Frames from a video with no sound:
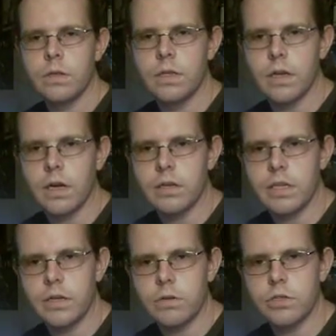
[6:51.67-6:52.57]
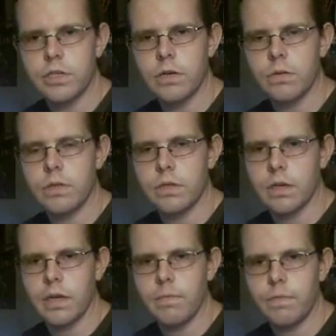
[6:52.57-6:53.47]
the Neo Geo, the
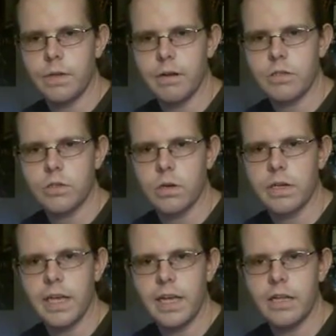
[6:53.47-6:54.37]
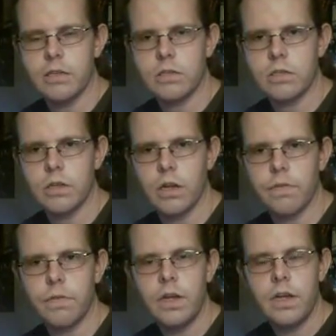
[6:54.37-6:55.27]
MVS arcades and
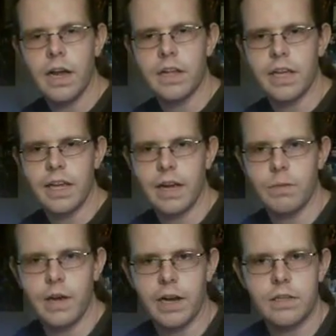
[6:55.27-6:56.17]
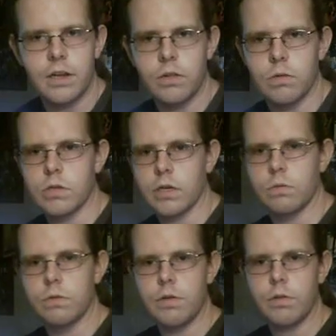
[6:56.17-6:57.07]
stuff, and they had back there was like
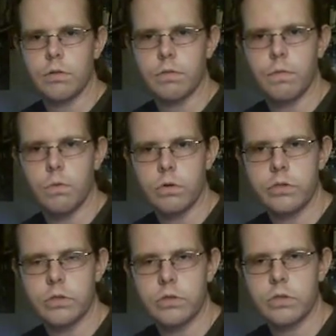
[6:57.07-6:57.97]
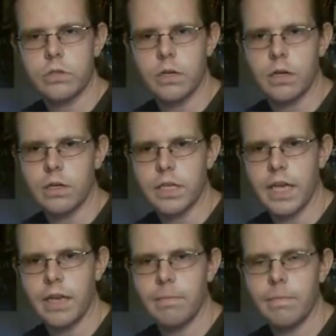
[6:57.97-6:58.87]
a Lethal Enforcers
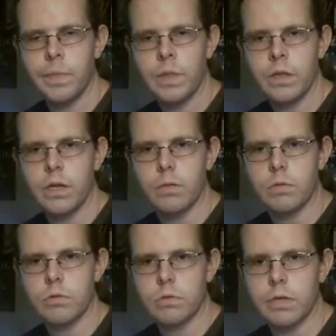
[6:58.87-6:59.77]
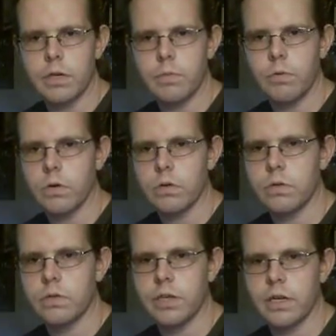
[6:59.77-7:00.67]
game, which was later ported to
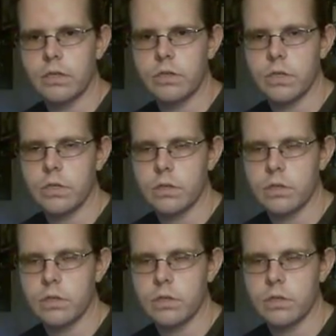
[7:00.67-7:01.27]
the Genesis